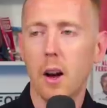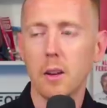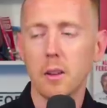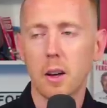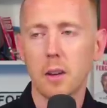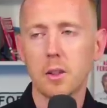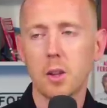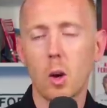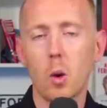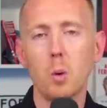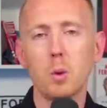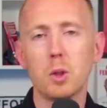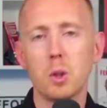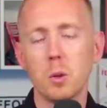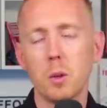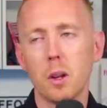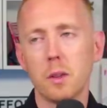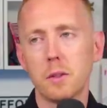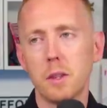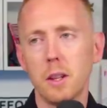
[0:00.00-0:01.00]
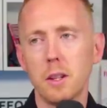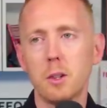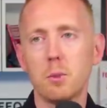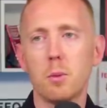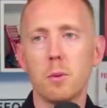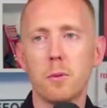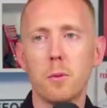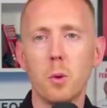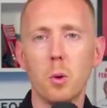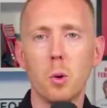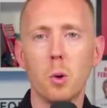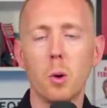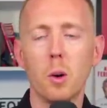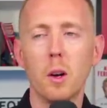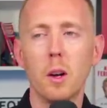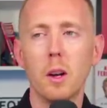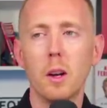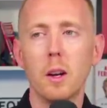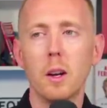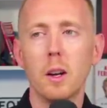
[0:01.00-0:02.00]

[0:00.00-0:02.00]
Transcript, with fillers: I, I've told you, and I've said this before,